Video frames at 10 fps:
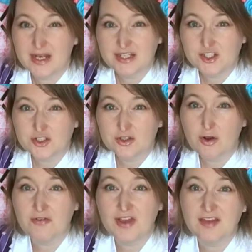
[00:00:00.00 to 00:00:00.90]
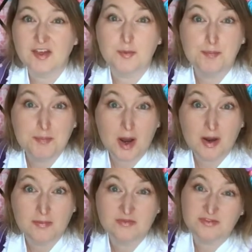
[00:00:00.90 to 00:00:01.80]
pleasure of having
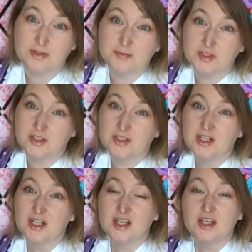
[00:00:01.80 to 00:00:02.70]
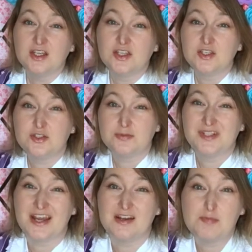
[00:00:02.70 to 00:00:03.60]
Pom from the YouTube
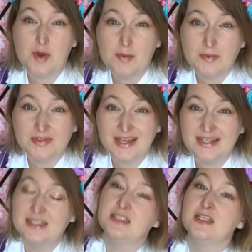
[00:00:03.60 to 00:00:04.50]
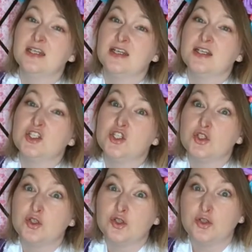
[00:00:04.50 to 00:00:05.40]
channel Pom Mandarin
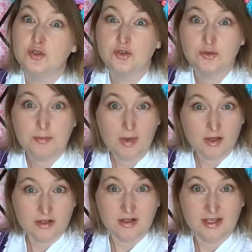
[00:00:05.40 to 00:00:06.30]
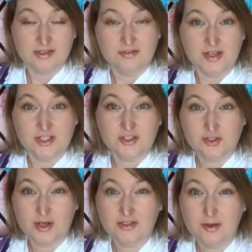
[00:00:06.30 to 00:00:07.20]
to model in the fashion
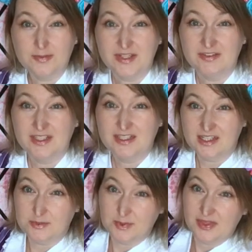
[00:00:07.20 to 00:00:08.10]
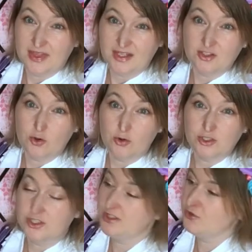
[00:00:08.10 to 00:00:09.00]
show at Omnia Vanitas with that
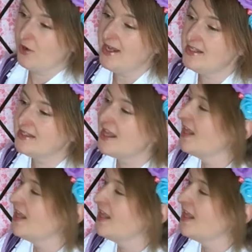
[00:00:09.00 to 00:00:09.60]
gorgeous dress